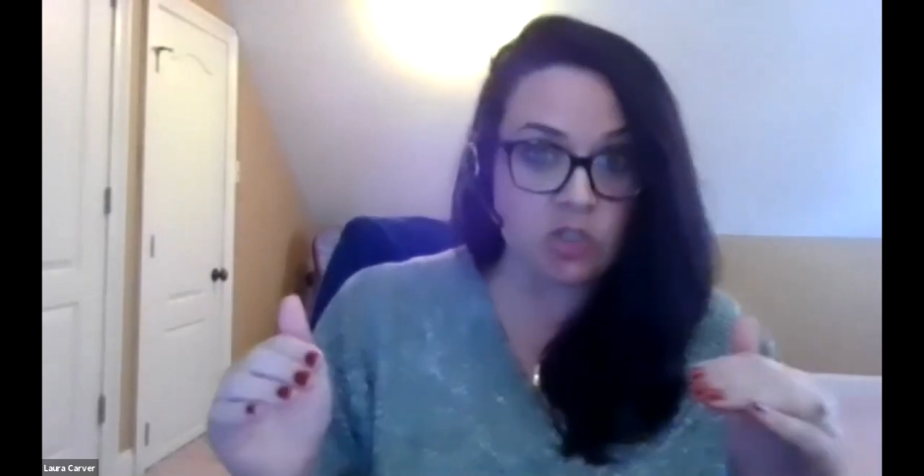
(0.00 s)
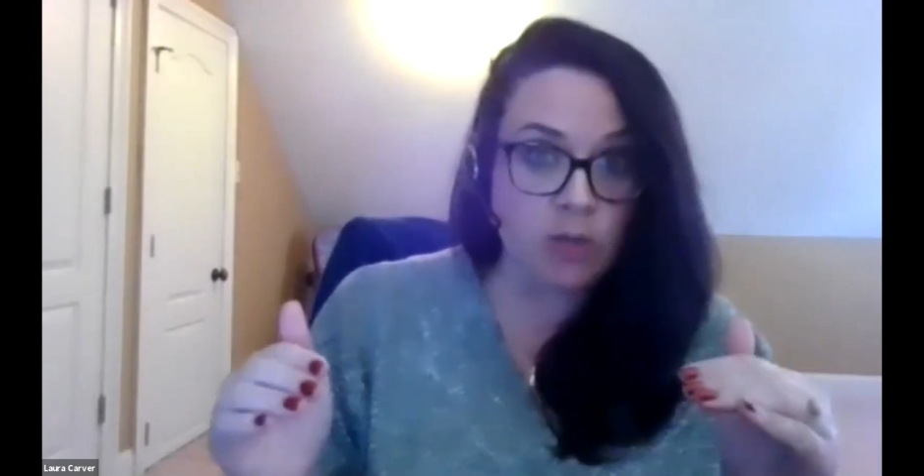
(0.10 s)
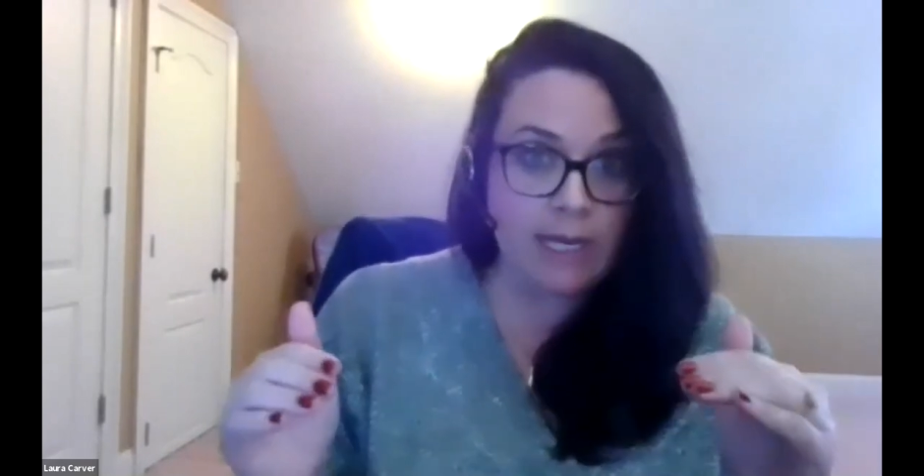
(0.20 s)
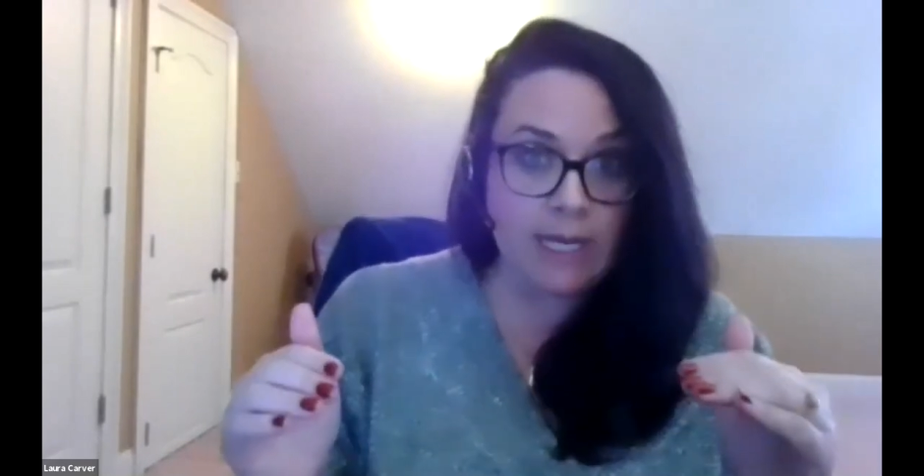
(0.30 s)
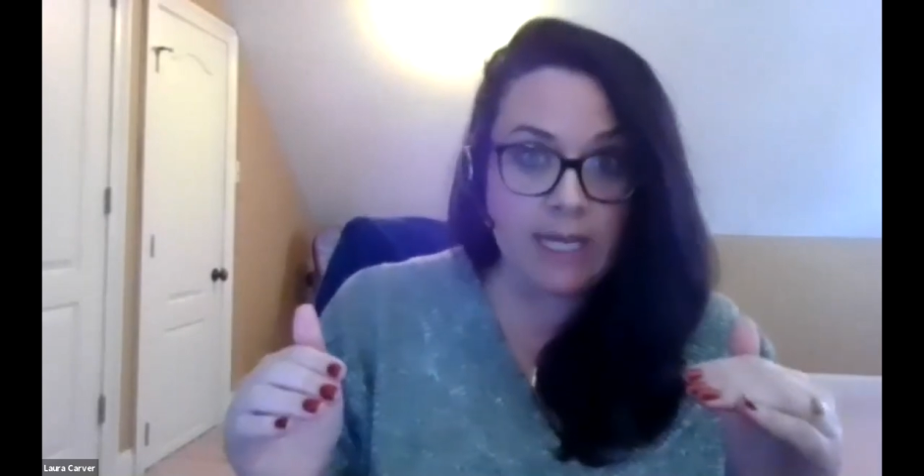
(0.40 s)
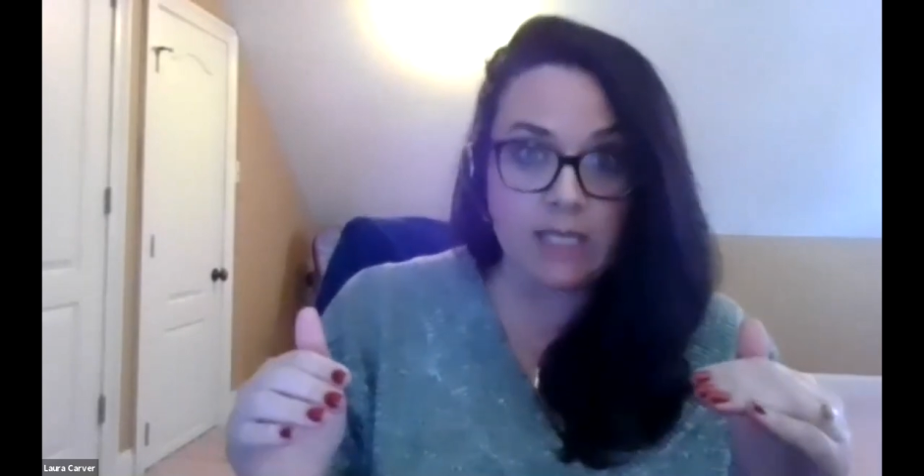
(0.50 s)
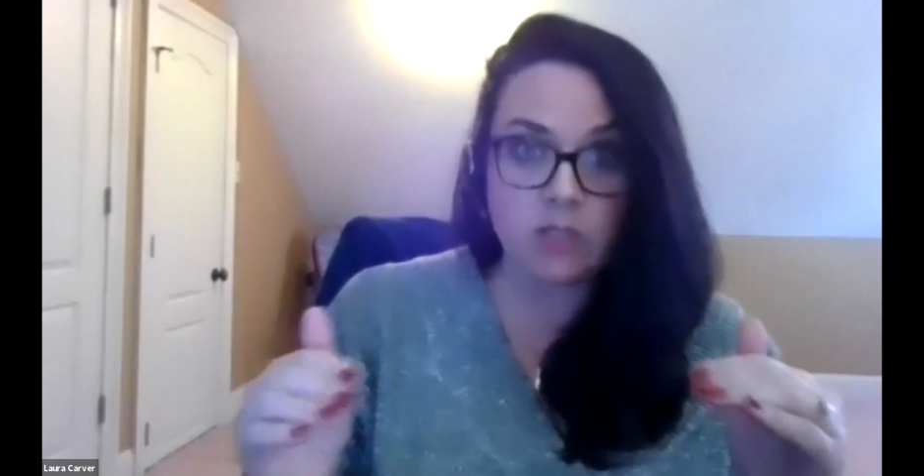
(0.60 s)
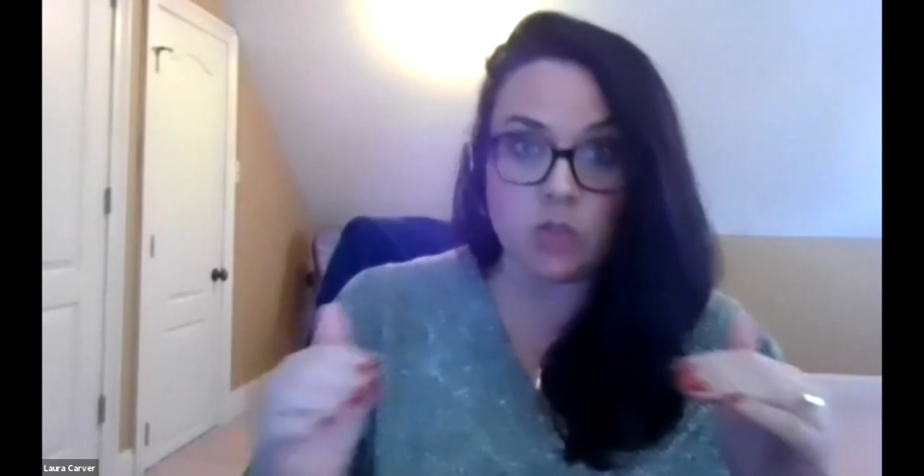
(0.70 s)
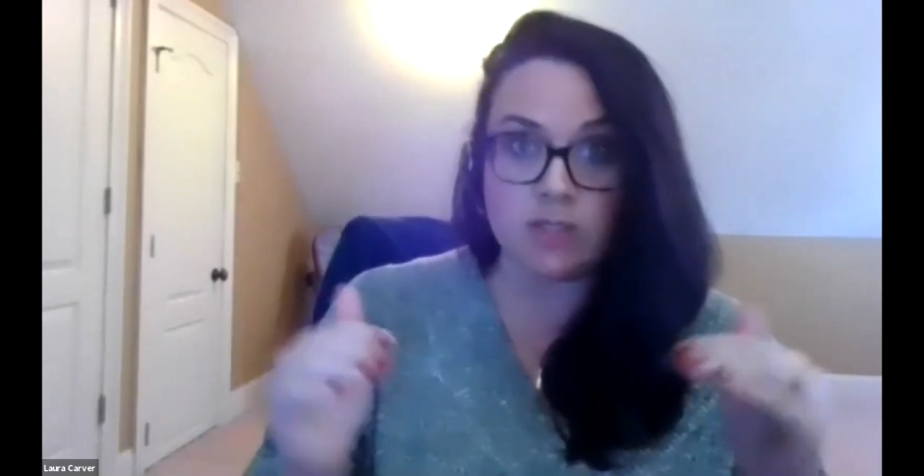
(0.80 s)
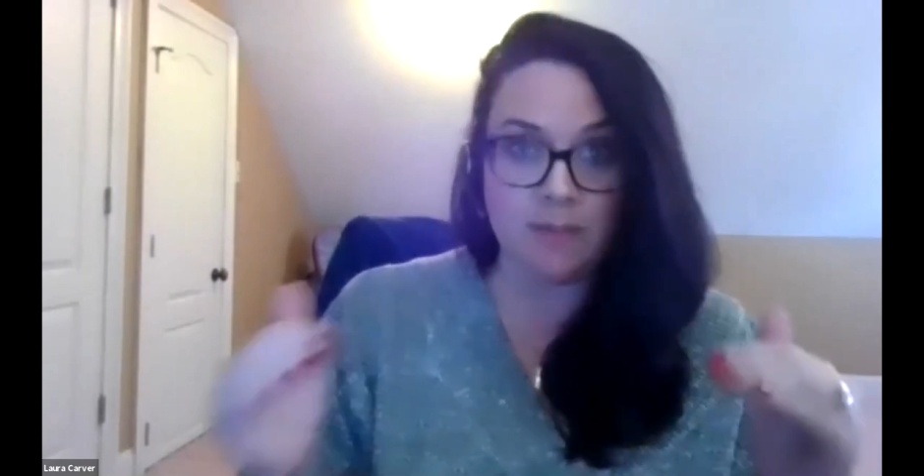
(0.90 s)

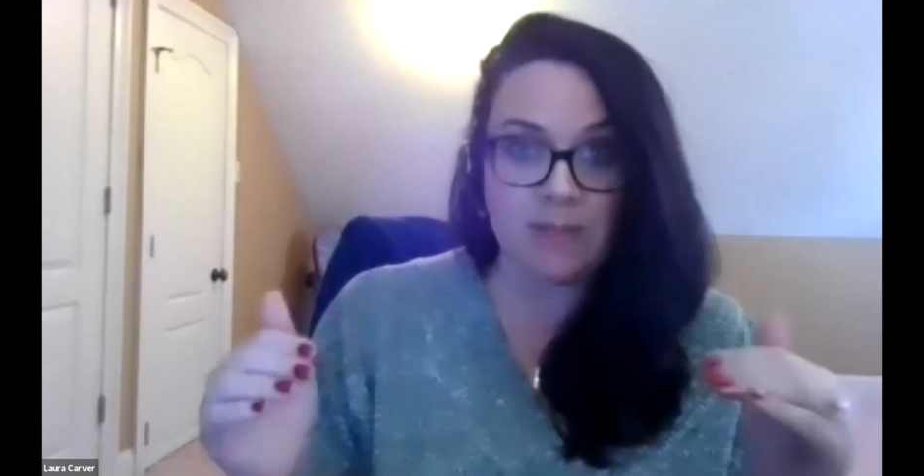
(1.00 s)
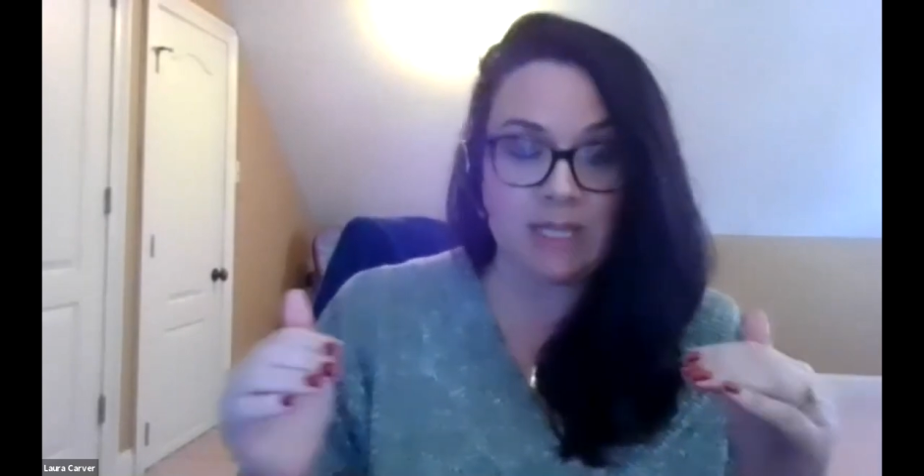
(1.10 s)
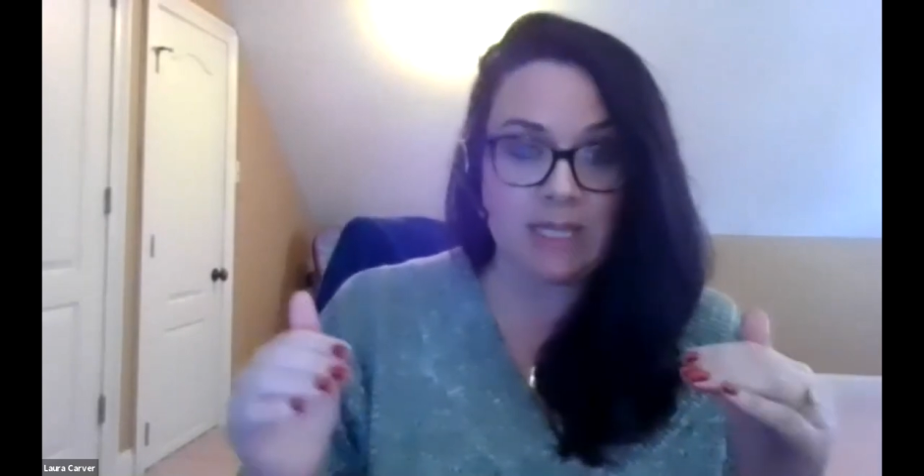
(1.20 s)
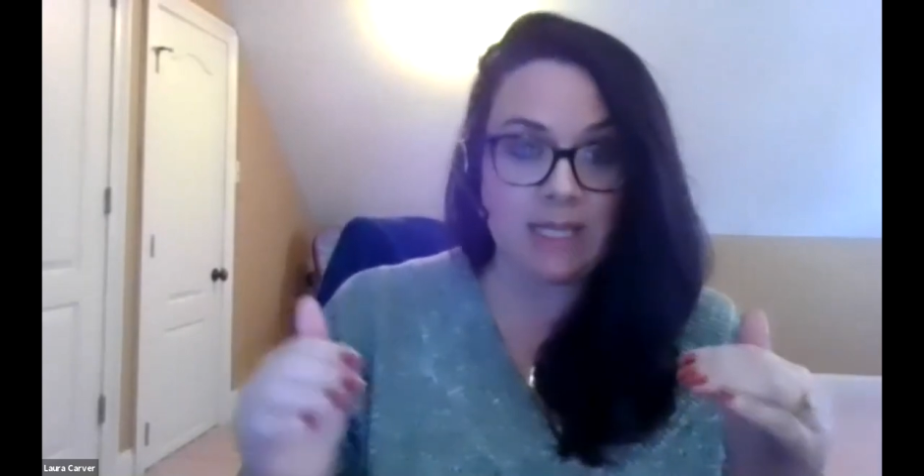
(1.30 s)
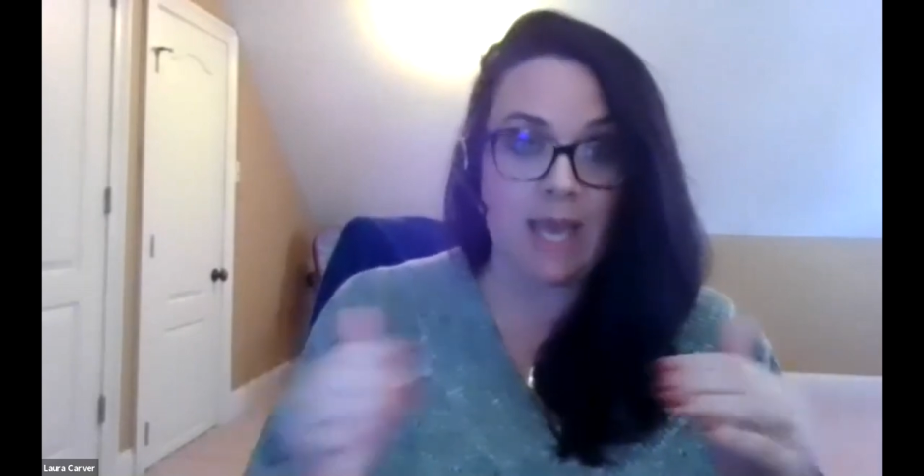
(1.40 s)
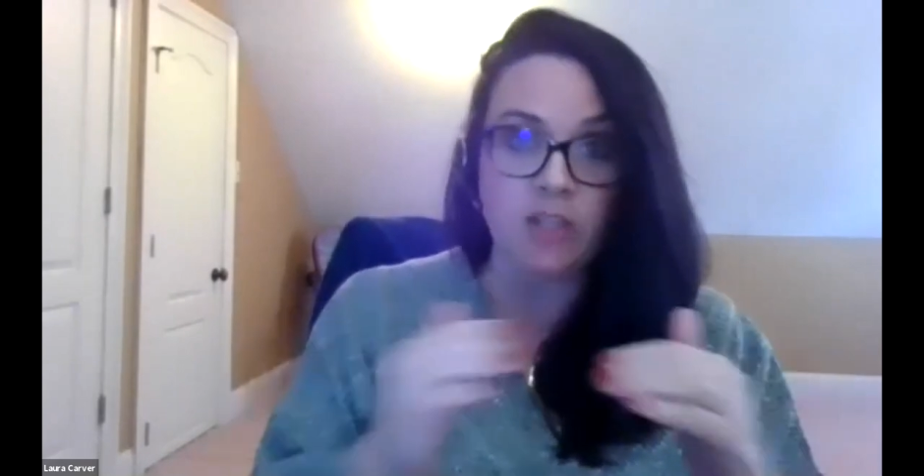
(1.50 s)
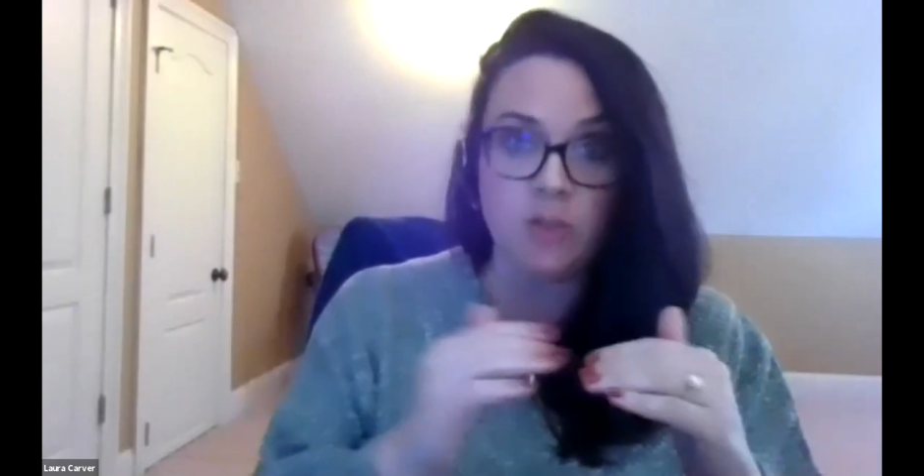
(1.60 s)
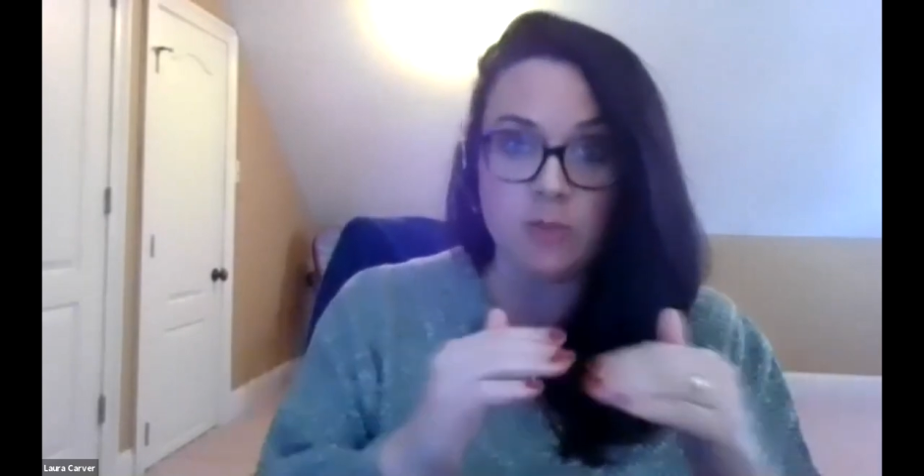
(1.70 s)
trainings or something like that,